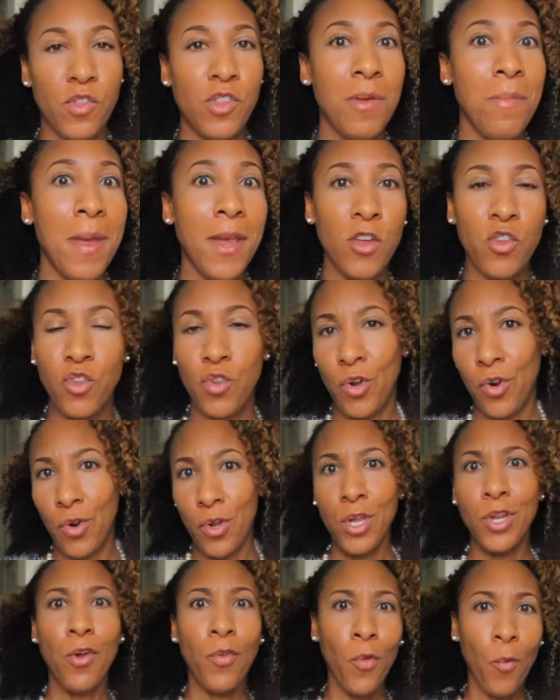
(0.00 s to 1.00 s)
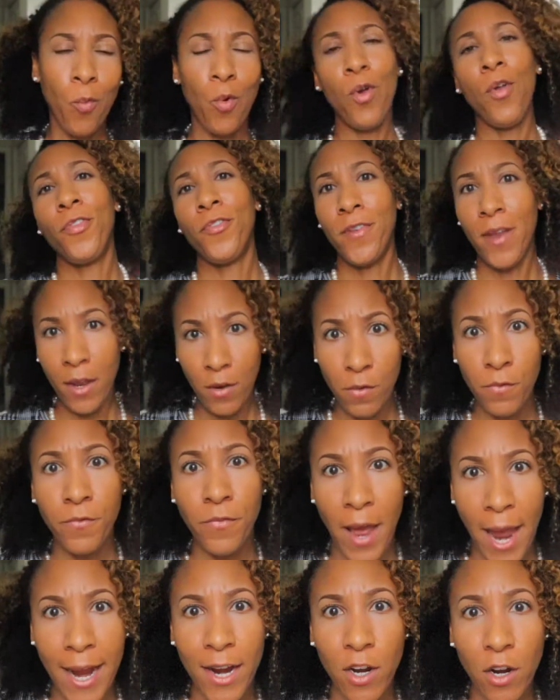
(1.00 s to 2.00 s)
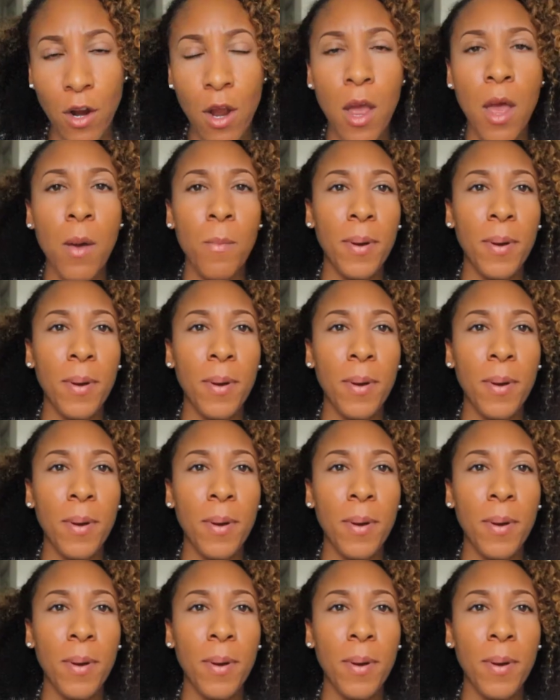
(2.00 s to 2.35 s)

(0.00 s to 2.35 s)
to make sure, the world's not on fire.